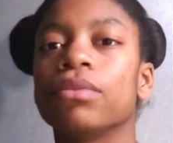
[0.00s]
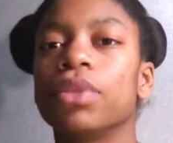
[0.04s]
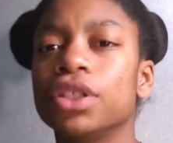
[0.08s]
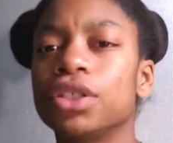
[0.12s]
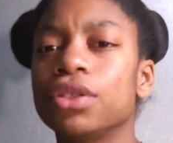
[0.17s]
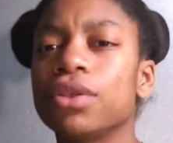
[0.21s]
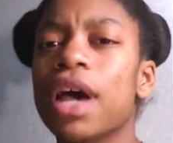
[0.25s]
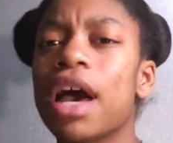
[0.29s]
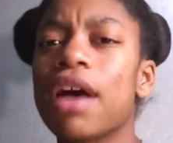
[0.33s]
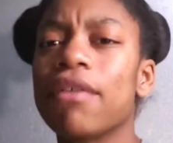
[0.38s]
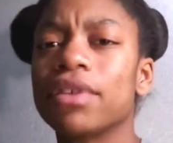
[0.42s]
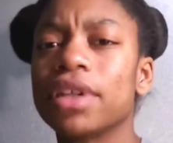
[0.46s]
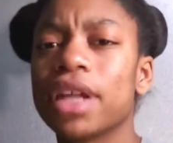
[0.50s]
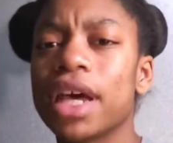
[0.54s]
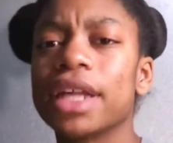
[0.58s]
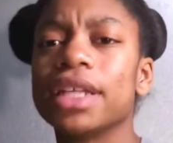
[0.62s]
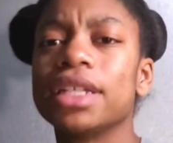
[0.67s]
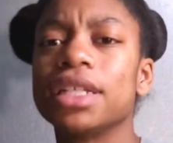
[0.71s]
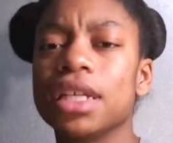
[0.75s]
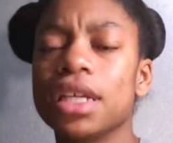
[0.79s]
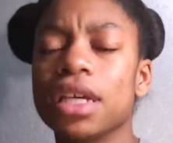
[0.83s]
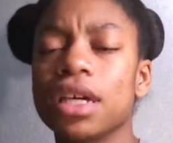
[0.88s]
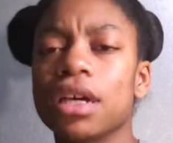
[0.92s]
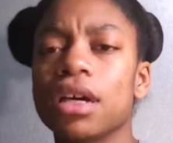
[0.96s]
but you have an
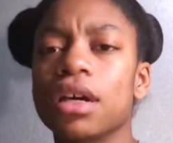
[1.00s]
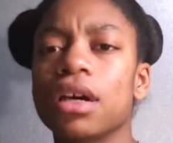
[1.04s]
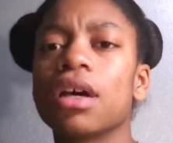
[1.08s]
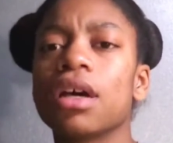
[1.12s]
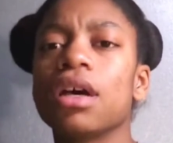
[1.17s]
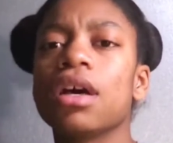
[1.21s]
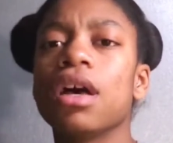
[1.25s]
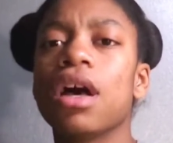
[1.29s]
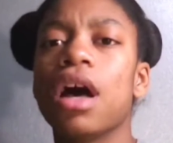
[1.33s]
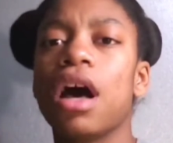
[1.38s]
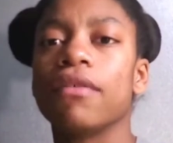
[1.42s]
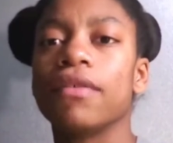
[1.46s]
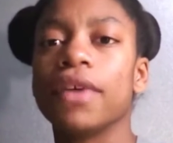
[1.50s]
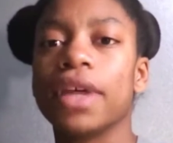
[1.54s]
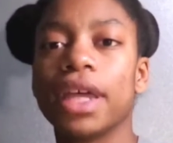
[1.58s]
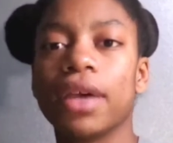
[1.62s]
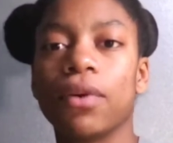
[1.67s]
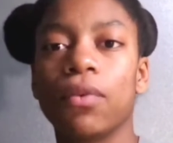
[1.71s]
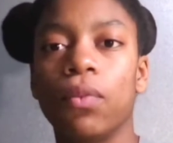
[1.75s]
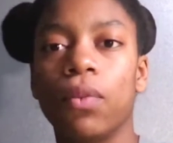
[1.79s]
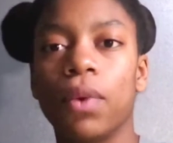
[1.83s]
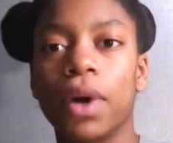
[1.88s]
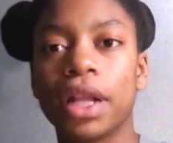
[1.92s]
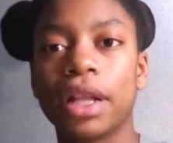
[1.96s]
idea of
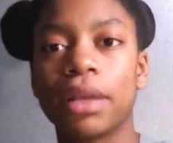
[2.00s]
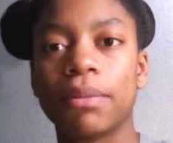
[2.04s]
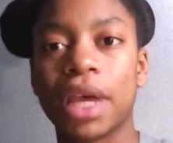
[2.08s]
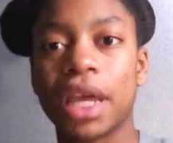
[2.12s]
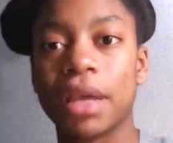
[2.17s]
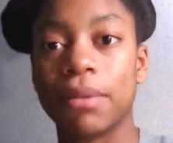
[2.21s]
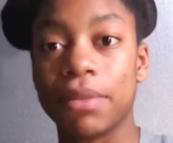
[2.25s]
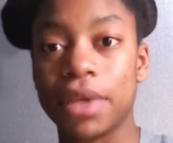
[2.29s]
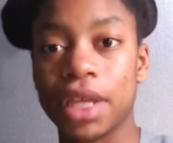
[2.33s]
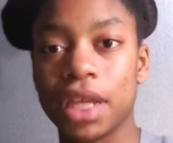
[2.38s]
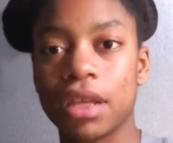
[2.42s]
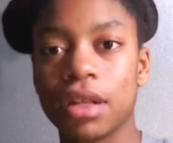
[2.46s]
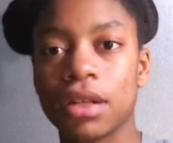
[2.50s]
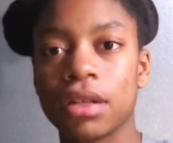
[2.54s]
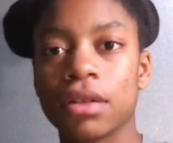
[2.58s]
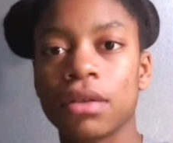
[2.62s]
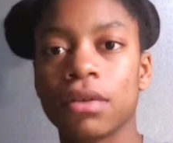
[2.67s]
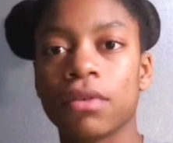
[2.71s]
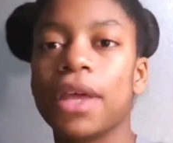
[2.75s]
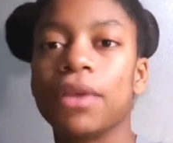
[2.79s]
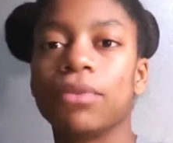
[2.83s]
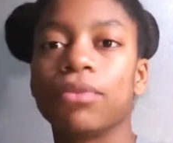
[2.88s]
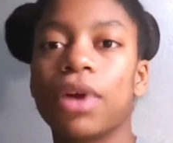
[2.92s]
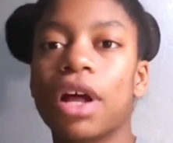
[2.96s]
what it may
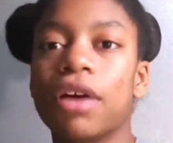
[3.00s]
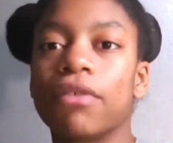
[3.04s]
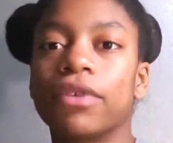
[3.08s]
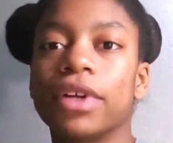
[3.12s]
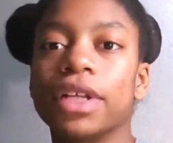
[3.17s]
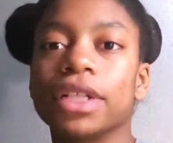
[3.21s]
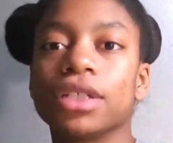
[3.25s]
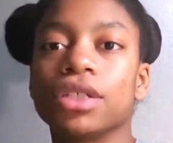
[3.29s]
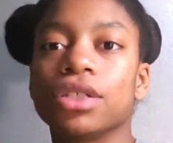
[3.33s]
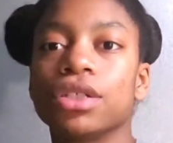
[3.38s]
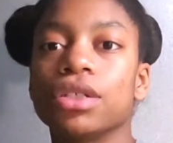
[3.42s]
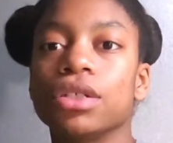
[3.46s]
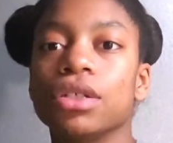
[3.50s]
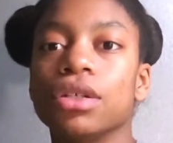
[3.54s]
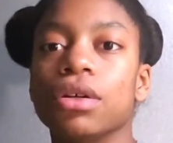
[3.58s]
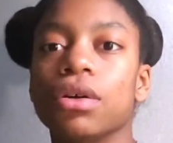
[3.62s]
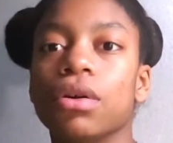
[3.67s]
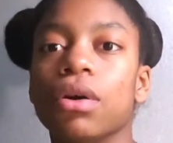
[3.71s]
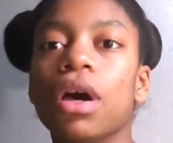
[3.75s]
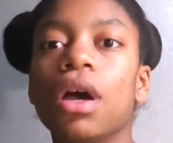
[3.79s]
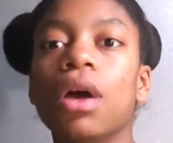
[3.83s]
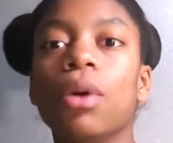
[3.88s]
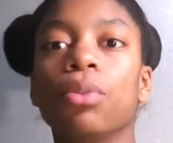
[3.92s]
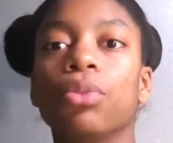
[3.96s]
mean in reference
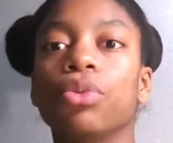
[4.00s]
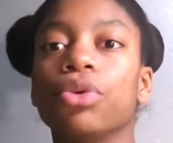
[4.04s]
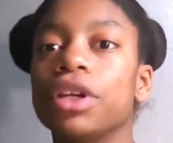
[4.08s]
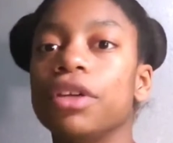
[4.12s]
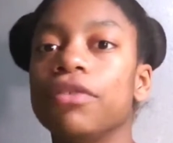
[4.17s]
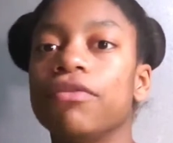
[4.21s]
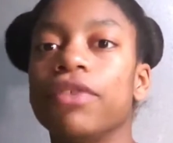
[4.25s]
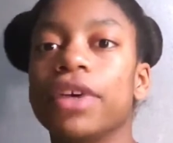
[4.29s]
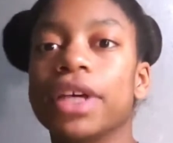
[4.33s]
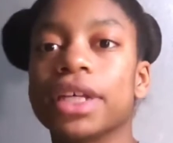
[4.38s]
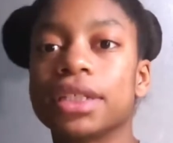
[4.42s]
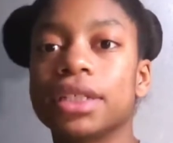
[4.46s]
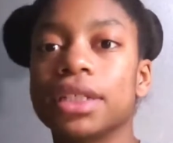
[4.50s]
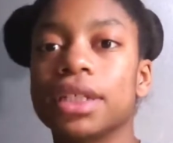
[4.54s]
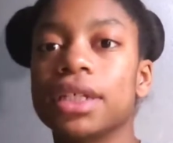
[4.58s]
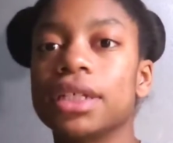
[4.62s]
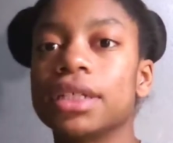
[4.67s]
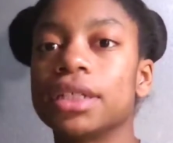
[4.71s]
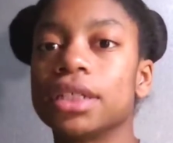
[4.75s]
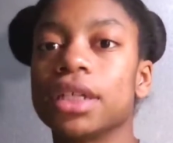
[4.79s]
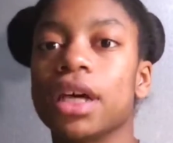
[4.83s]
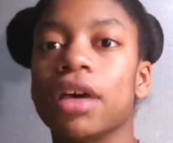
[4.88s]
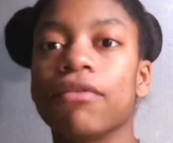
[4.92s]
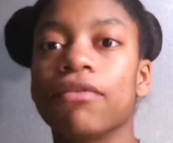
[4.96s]
to
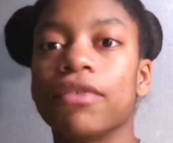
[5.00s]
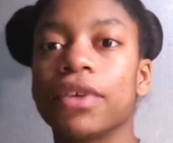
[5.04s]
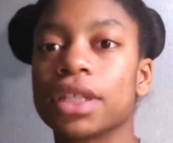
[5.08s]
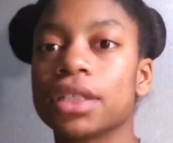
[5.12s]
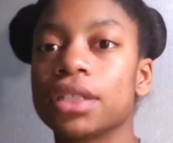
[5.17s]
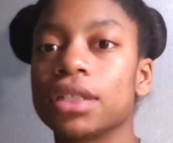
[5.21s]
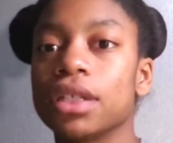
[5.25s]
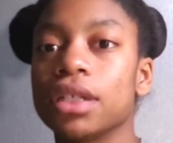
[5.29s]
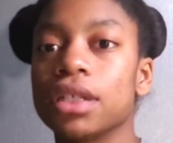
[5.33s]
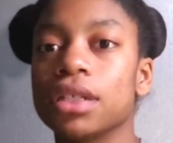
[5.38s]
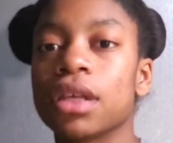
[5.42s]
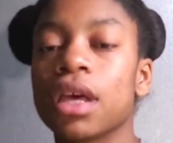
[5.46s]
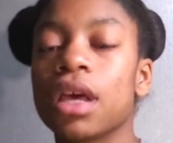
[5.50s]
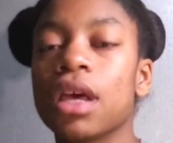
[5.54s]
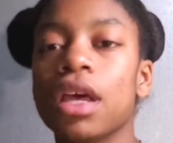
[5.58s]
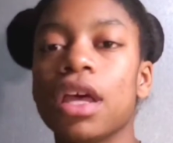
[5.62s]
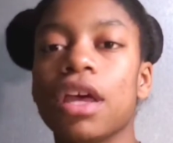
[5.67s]
prefixes, suffixes,